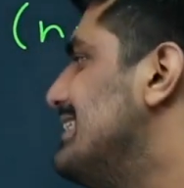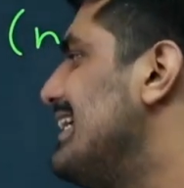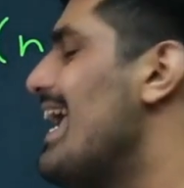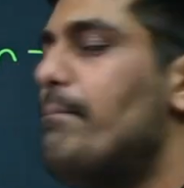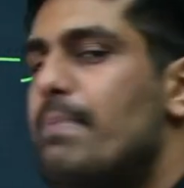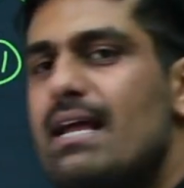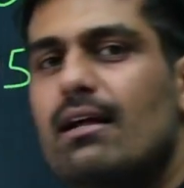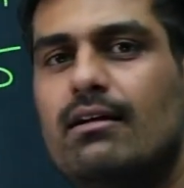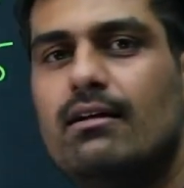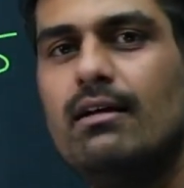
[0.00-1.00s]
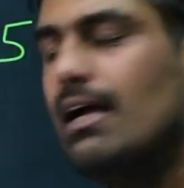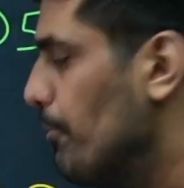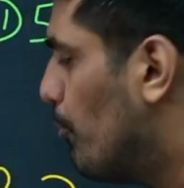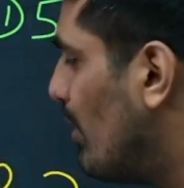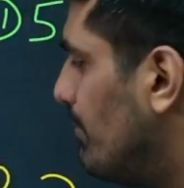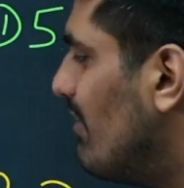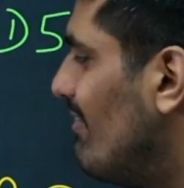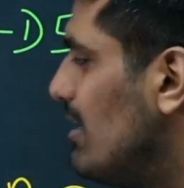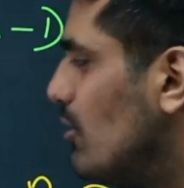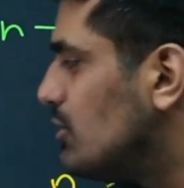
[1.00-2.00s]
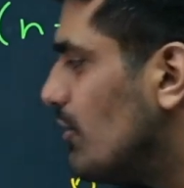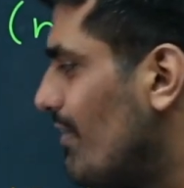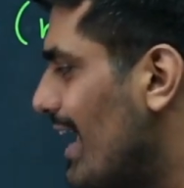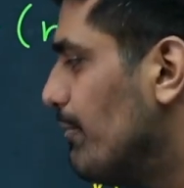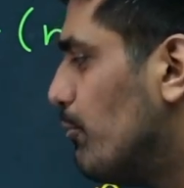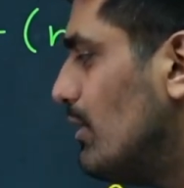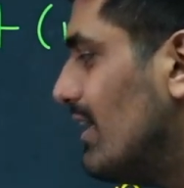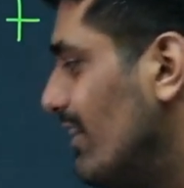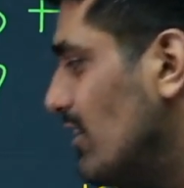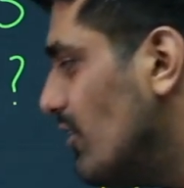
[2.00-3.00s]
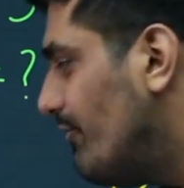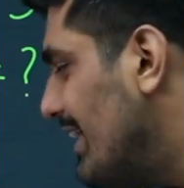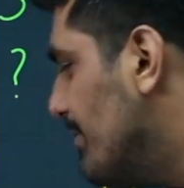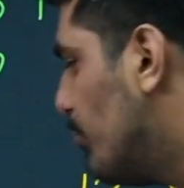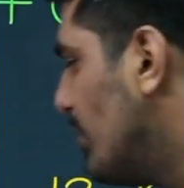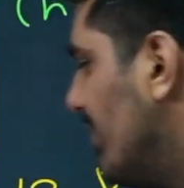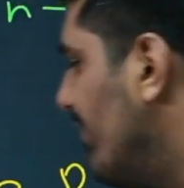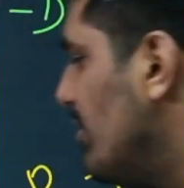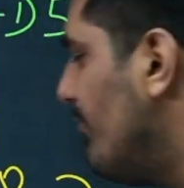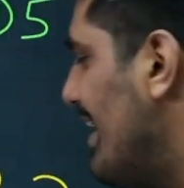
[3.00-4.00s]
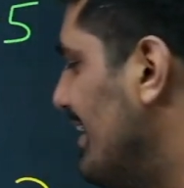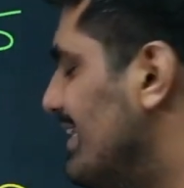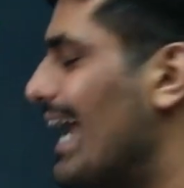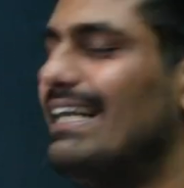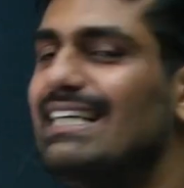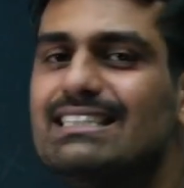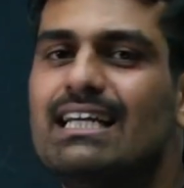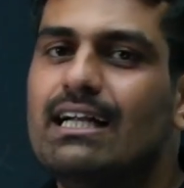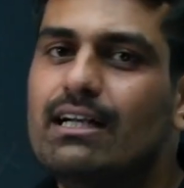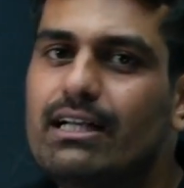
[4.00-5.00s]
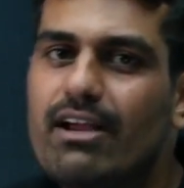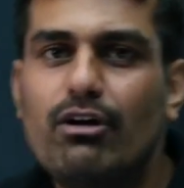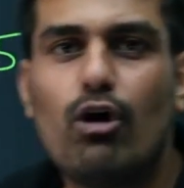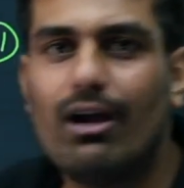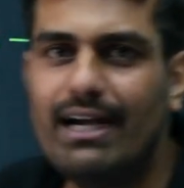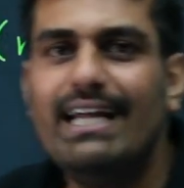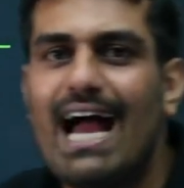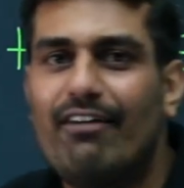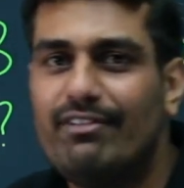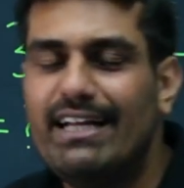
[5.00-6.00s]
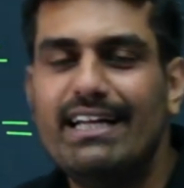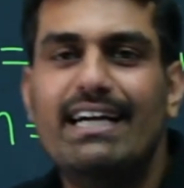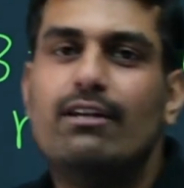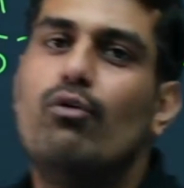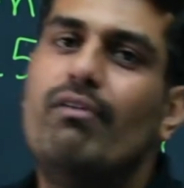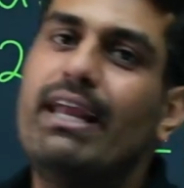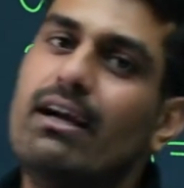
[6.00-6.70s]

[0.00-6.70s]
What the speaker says: AP. Put the values of A, put the value of D, put the value of N. That is given already. I have taken it over here.